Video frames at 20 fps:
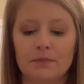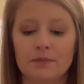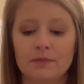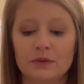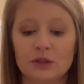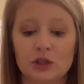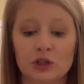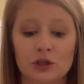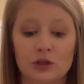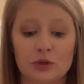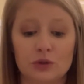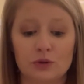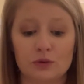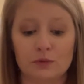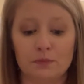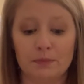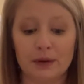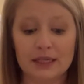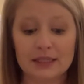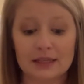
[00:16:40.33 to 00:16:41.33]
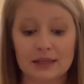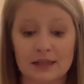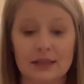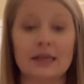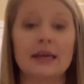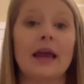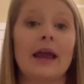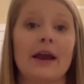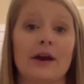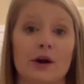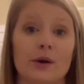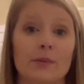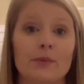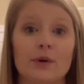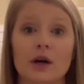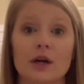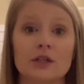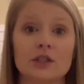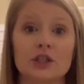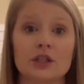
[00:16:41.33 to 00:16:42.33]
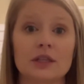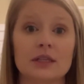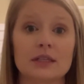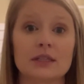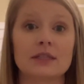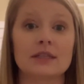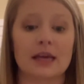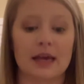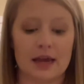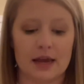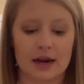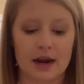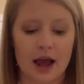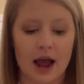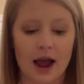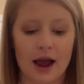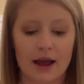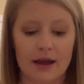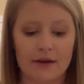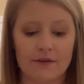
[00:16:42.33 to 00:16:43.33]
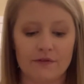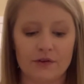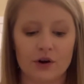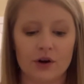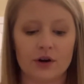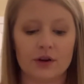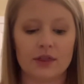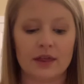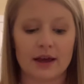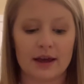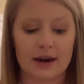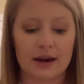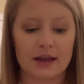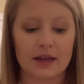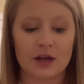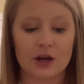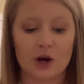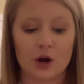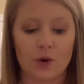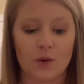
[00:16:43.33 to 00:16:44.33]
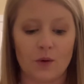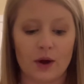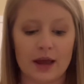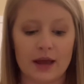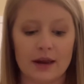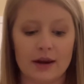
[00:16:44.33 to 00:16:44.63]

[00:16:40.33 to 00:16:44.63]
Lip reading: to basically airbrush the skin. I've heard that, you know,